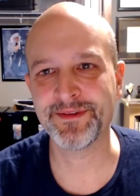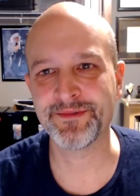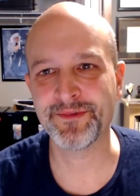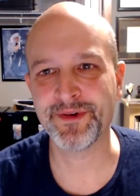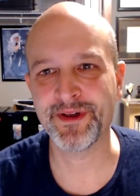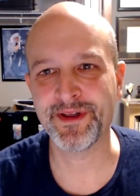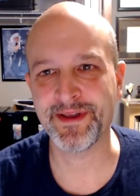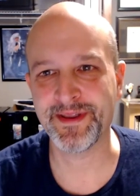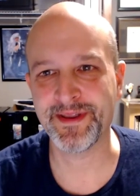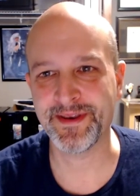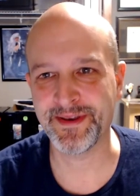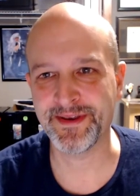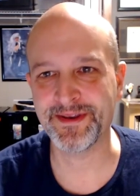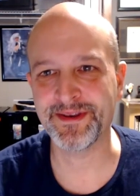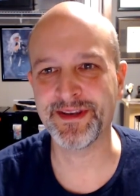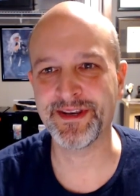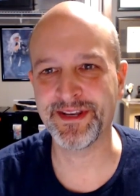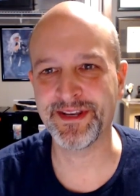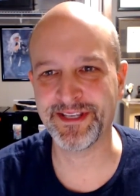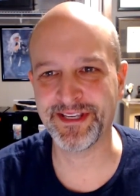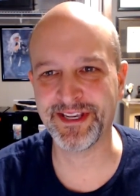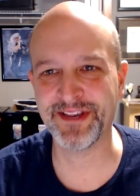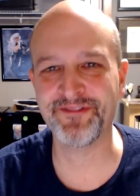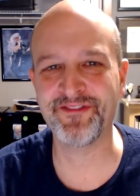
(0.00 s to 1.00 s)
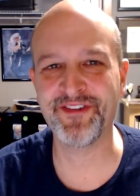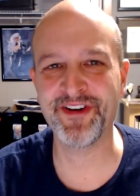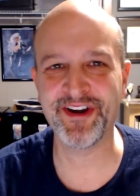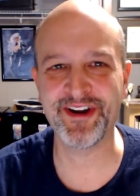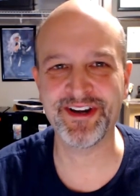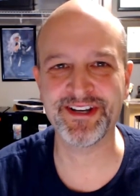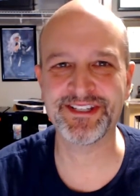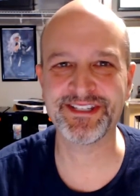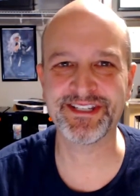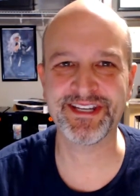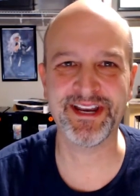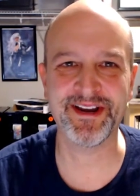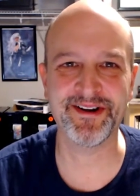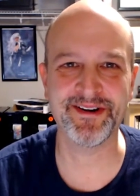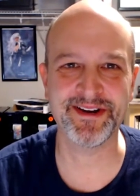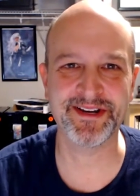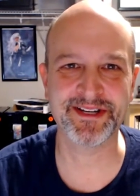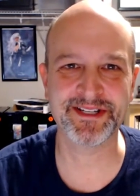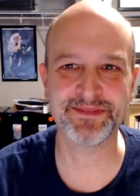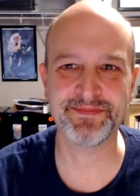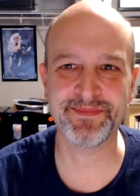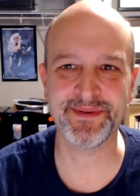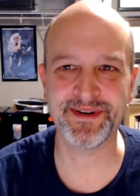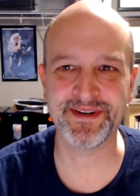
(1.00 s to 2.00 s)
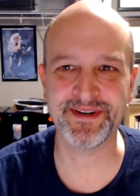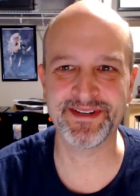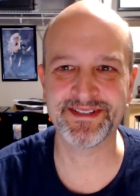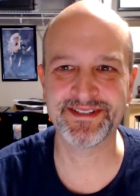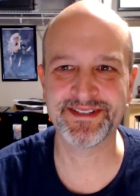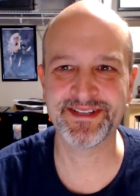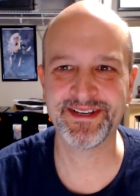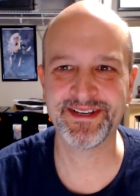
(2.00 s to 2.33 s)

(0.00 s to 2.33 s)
And it is a very scary experience.